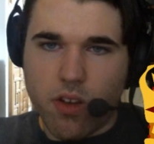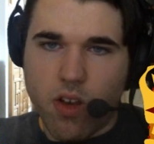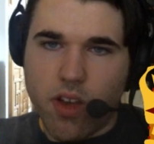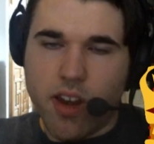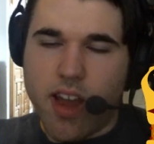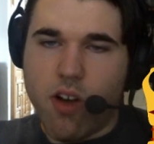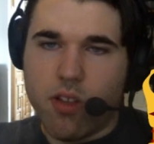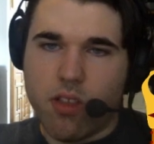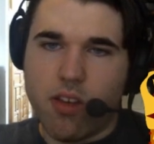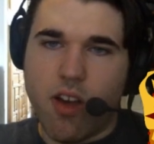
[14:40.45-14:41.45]
Okay, now
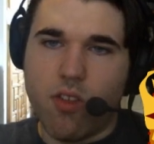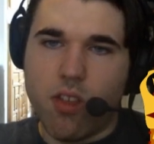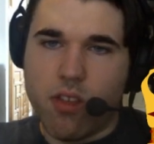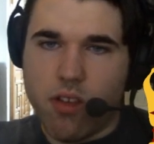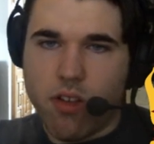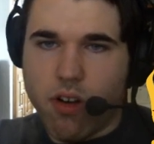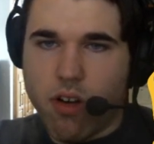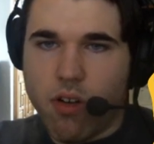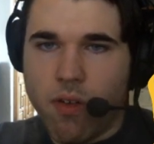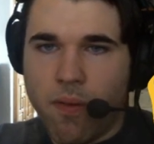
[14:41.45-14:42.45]
it's down to
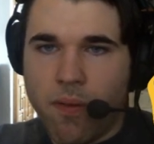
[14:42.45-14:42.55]
0.